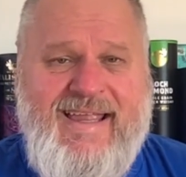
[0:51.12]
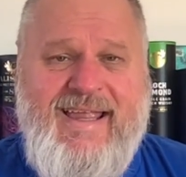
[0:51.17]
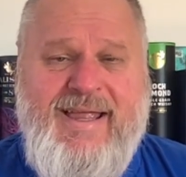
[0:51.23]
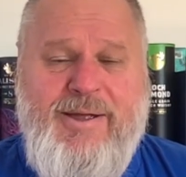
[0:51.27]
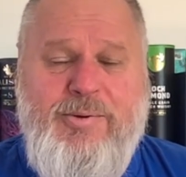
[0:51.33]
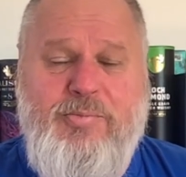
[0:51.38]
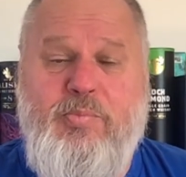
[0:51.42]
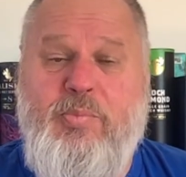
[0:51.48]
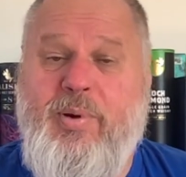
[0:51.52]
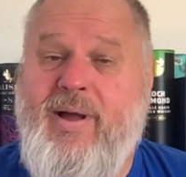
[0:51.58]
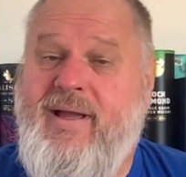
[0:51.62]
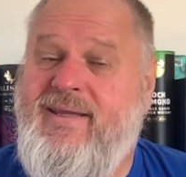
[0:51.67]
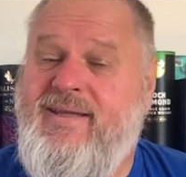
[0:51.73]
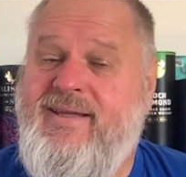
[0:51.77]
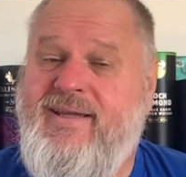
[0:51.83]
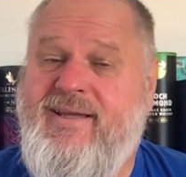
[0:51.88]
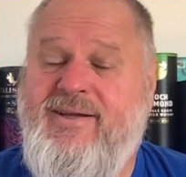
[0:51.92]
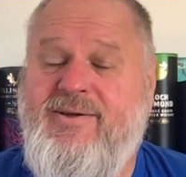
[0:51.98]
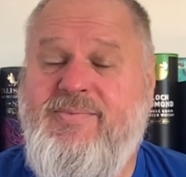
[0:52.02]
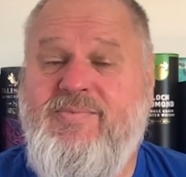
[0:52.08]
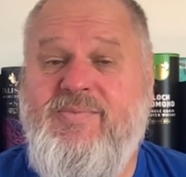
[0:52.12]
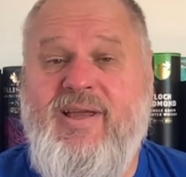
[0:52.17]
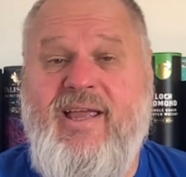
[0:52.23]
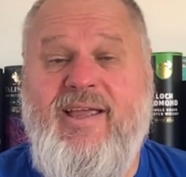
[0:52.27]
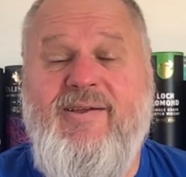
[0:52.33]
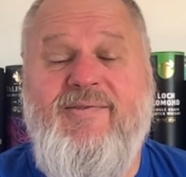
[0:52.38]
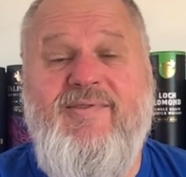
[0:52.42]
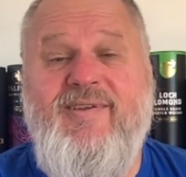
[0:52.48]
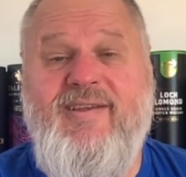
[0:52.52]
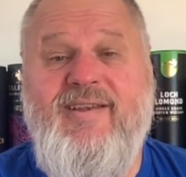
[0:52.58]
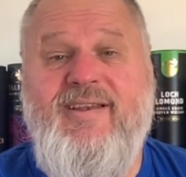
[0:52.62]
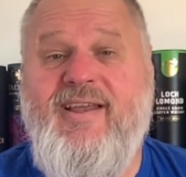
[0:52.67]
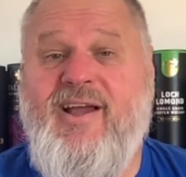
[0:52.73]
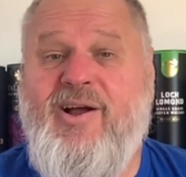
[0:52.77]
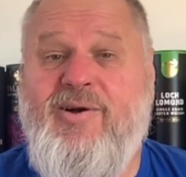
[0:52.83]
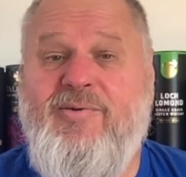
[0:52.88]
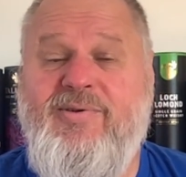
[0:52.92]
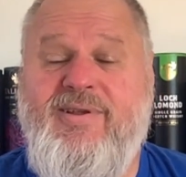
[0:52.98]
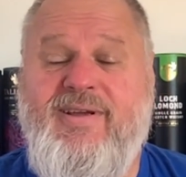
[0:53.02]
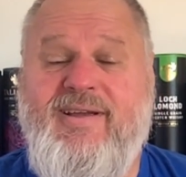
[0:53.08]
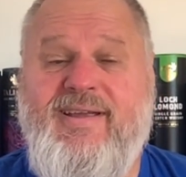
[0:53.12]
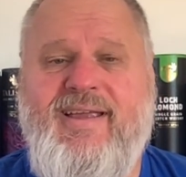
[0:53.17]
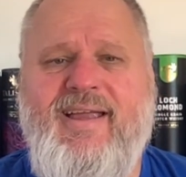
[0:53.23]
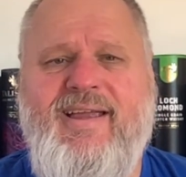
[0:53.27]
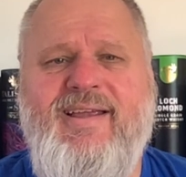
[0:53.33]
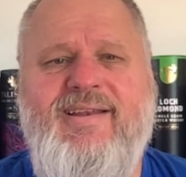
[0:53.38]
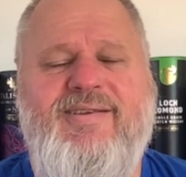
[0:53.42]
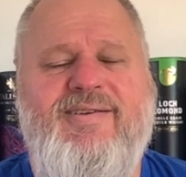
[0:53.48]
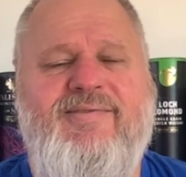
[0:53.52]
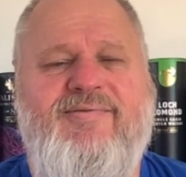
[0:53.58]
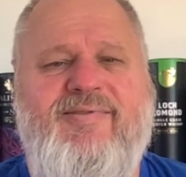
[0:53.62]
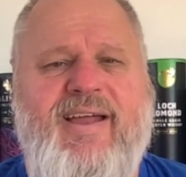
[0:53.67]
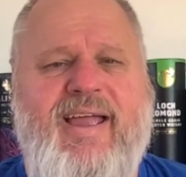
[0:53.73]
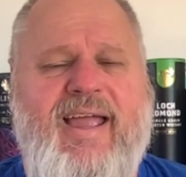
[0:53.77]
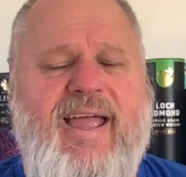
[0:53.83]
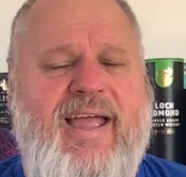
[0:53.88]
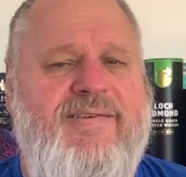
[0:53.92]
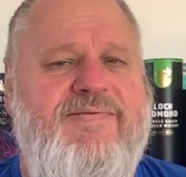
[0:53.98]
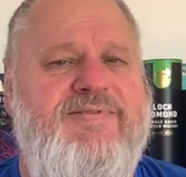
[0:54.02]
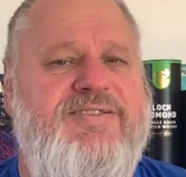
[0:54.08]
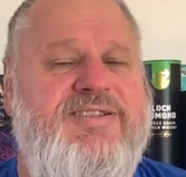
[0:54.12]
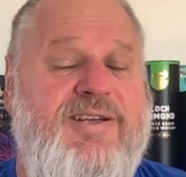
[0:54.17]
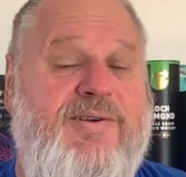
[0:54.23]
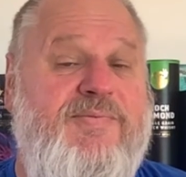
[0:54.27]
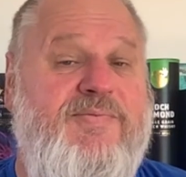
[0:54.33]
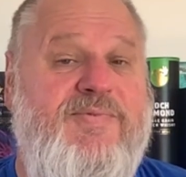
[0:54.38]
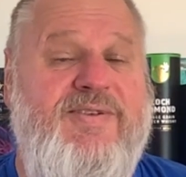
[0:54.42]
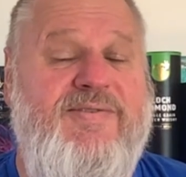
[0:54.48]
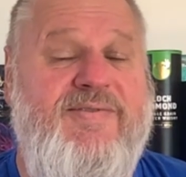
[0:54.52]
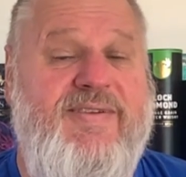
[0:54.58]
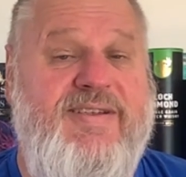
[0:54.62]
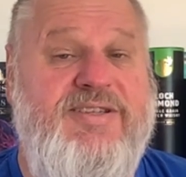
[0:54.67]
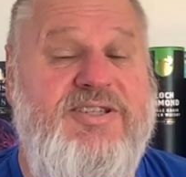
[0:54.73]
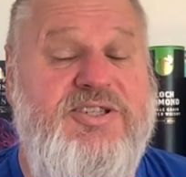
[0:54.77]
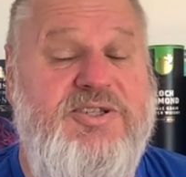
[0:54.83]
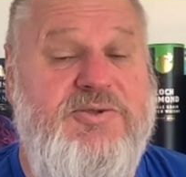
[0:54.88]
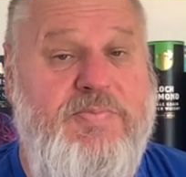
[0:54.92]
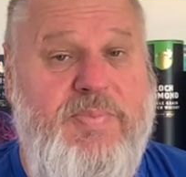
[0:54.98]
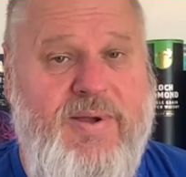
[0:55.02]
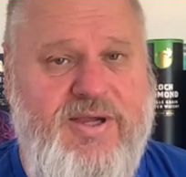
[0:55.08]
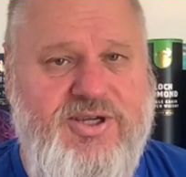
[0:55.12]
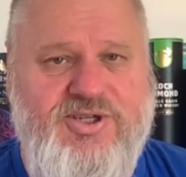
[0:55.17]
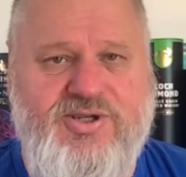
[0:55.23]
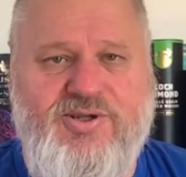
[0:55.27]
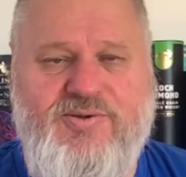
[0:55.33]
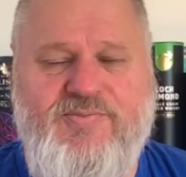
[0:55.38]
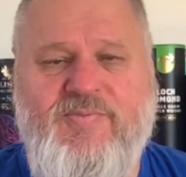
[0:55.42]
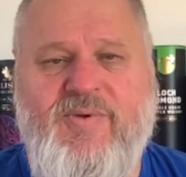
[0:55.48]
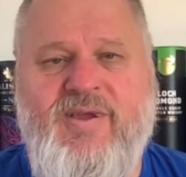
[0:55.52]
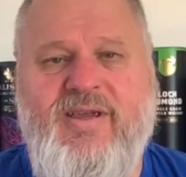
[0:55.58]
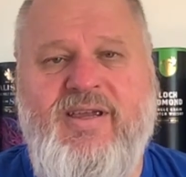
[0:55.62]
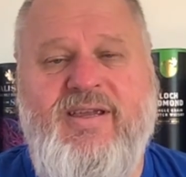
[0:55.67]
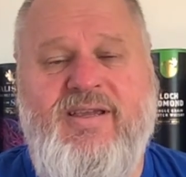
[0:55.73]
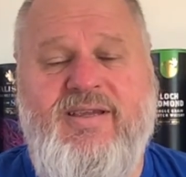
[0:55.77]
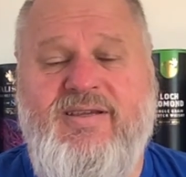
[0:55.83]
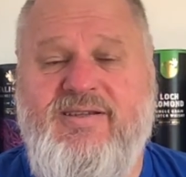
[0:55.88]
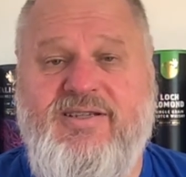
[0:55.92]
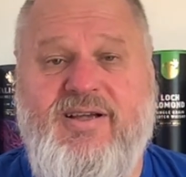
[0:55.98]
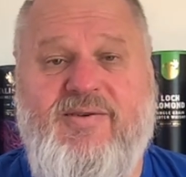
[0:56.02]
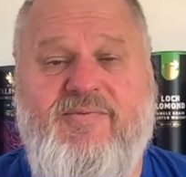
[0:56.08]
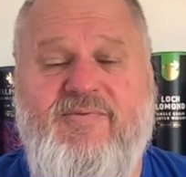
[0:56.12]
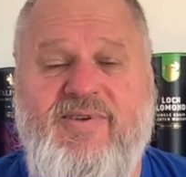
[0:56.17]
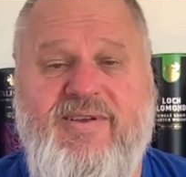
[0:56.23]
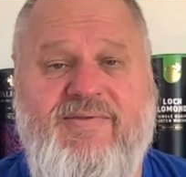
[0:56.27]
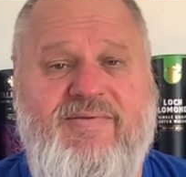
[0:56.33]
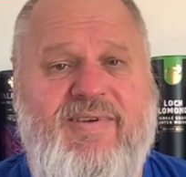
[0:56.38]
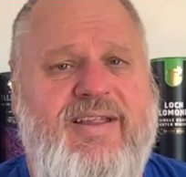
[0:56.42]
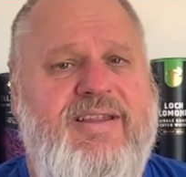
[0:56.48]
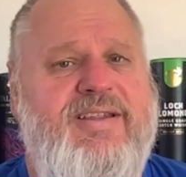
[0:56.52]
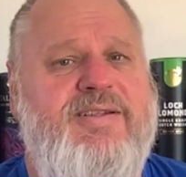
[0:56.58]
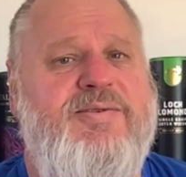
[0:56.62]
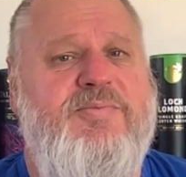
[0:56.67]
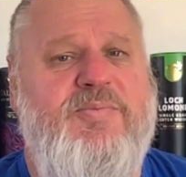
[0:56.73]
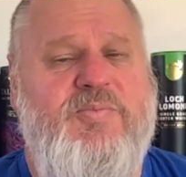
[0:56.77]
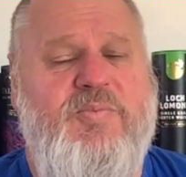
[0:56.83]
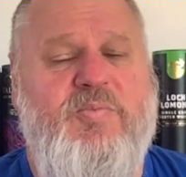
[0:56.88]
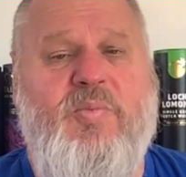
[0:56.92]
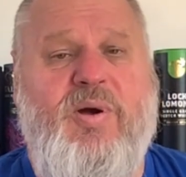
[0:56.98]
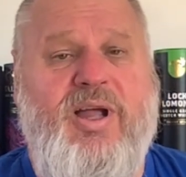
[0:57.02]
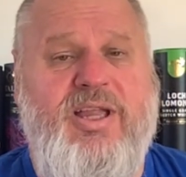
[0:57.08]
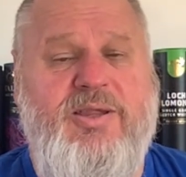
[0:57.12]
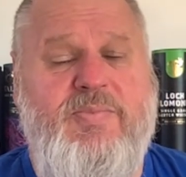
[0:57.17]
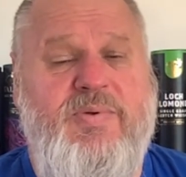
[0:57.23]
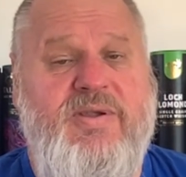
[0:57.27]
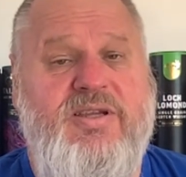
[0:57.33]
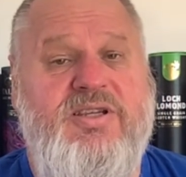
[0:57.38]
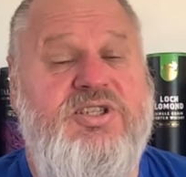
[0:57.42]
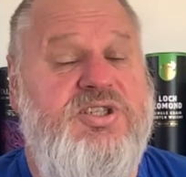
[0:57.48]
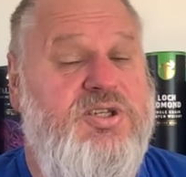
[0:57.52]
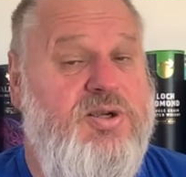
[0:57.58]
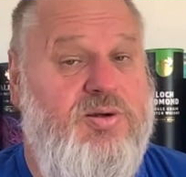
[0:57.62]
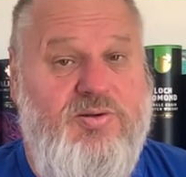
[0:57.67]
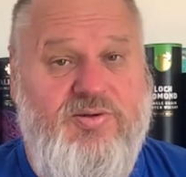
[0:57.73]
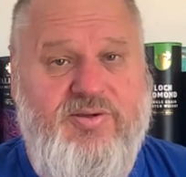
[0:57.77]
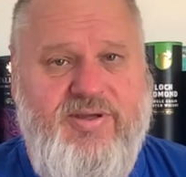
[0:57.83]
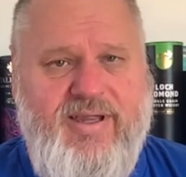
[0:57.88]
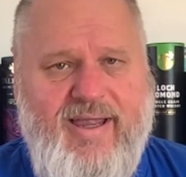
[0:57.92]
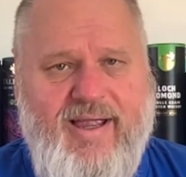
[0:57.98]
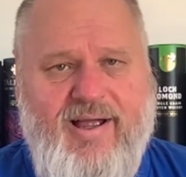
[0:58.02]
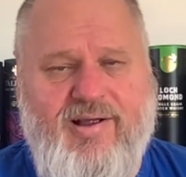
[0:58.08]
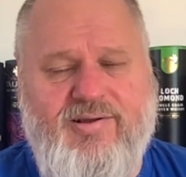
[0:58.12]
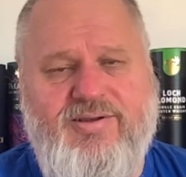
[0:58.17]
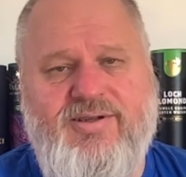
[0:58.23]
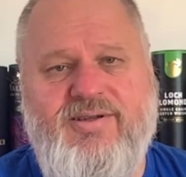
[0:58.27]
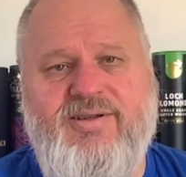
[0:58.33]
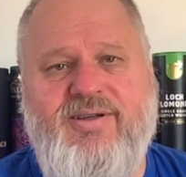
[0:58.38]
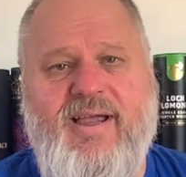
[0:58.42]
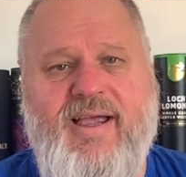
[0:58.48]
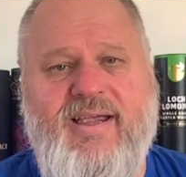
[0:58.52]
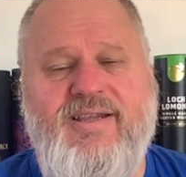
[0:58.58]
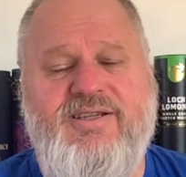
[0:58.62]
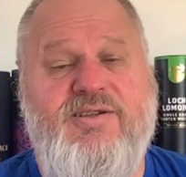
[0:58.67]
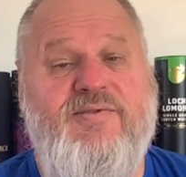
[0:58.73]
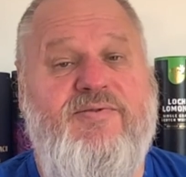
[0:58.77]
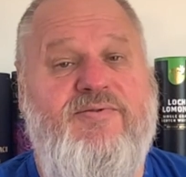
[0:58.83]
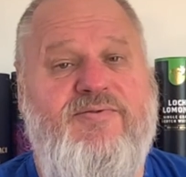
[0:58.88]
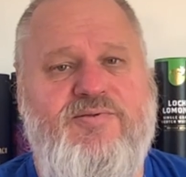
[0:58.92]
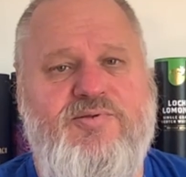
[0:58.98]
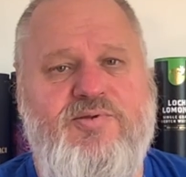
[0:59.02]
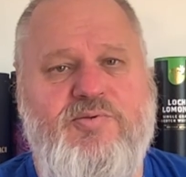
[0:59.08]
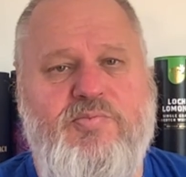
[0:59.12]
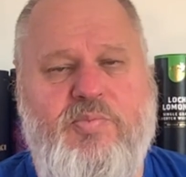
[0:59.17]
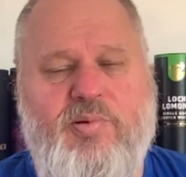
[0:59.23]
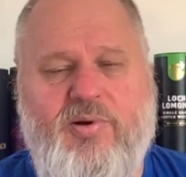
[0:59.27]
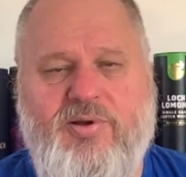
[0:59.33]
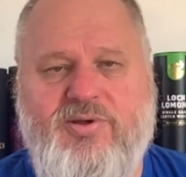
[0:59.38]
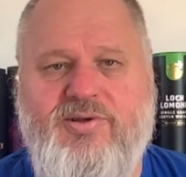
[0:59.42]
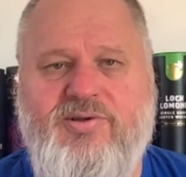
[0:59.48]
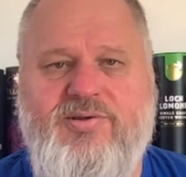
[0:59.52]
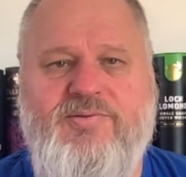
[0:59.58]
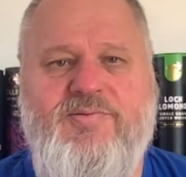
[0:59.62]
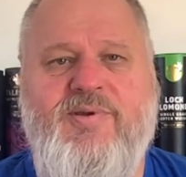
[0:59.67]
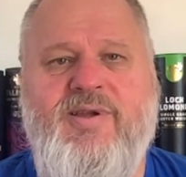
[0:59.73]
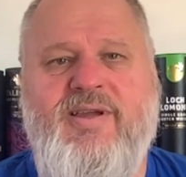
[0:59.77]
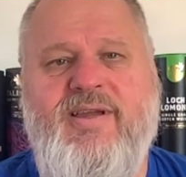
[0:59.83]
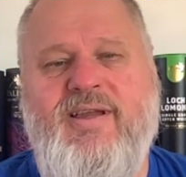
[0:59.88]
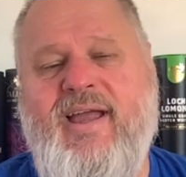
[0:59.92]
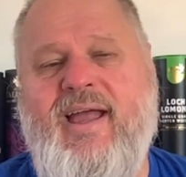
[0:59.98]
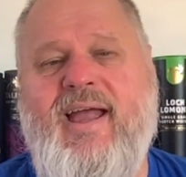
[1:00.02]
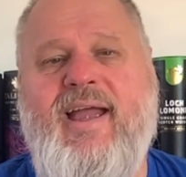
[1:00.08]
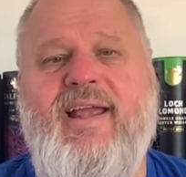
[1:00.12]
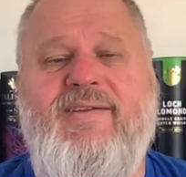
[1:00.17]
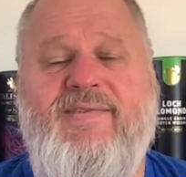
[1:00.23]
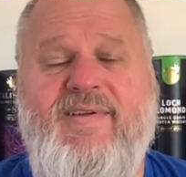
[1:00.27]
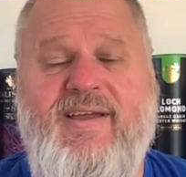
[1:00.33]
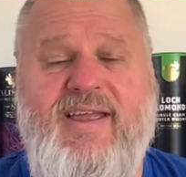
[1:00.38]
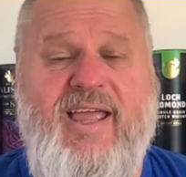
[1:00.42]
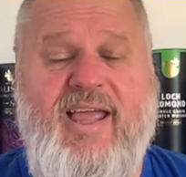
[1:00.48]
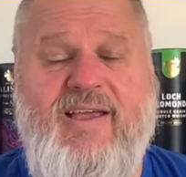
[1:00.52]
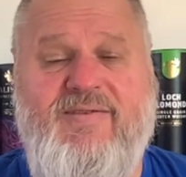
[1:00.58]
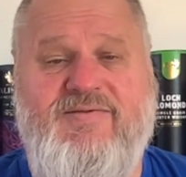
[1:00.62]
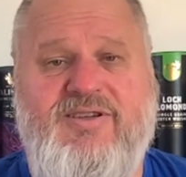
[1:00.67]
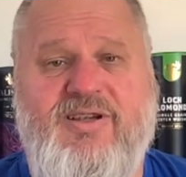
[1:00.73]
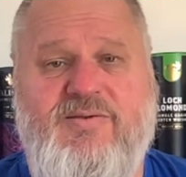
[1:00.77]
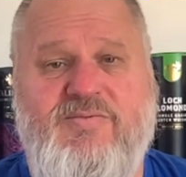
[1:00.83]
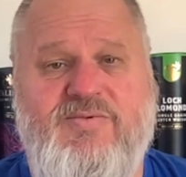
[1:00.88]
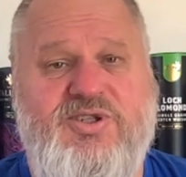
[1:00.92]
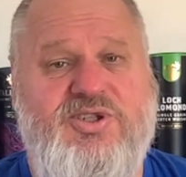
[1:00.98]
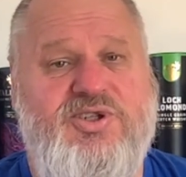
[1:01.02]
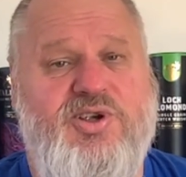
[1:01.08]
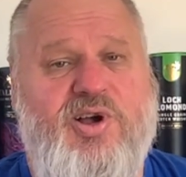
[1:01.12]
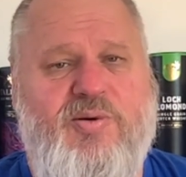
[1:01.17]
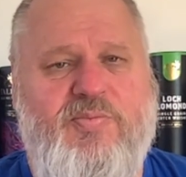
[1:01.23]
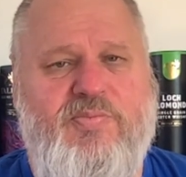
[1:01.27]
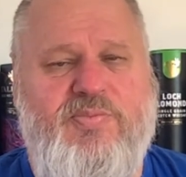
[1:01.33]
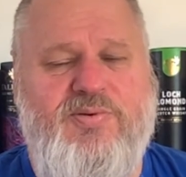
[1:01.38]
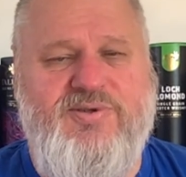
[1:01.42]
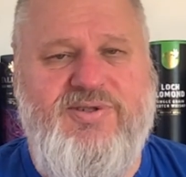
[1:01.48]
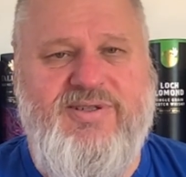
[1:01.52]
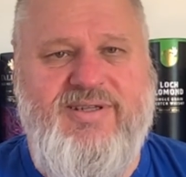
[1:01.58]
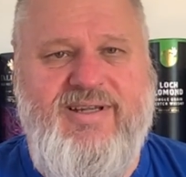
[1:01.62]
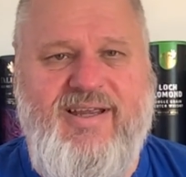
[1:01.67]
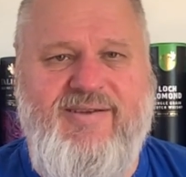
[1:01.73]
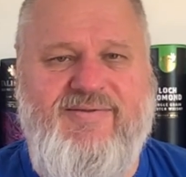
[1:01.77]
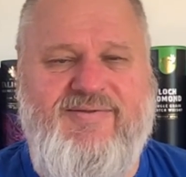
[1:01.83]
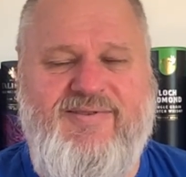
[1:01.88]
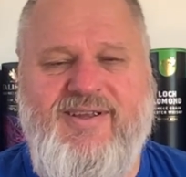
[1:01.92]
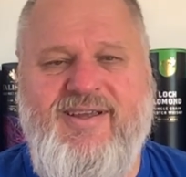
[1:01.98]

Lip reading: But every now and again, they have something that's special, something that might be sold out as a full bottle, and they have some samples left.